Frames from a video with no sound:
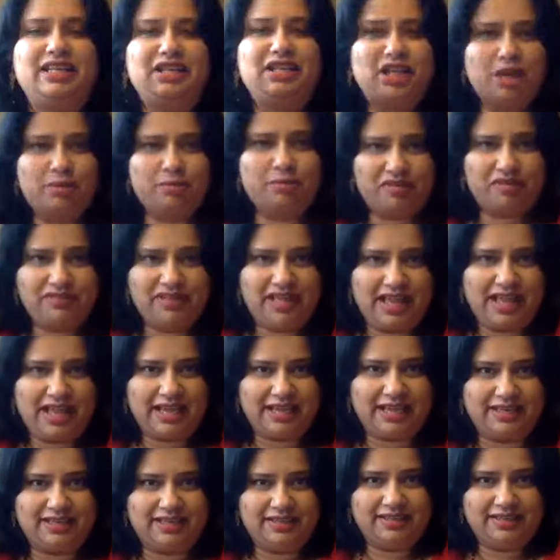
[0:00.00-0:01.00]
top of the
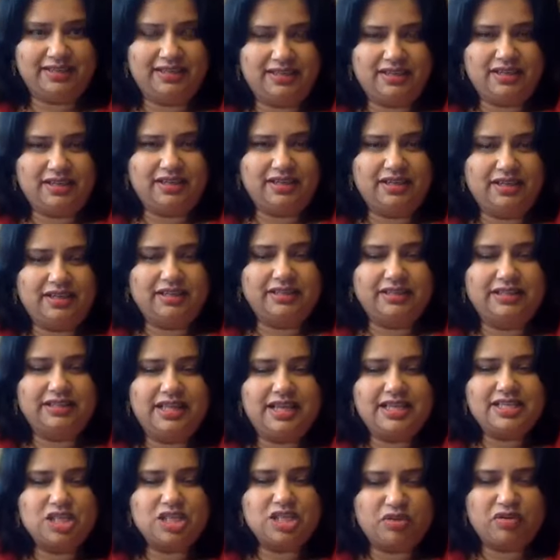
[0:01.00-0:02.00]
head.
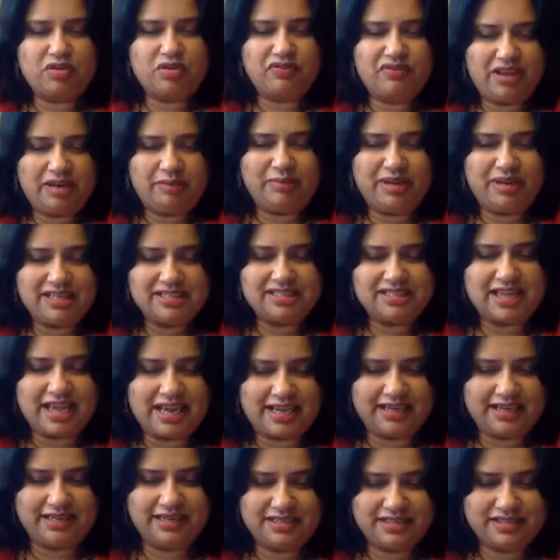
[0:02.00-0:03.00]
This overwhelming
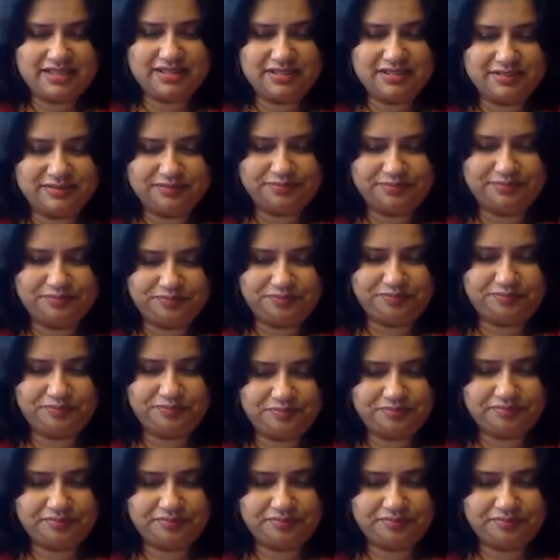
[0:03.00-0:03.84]
sadness. I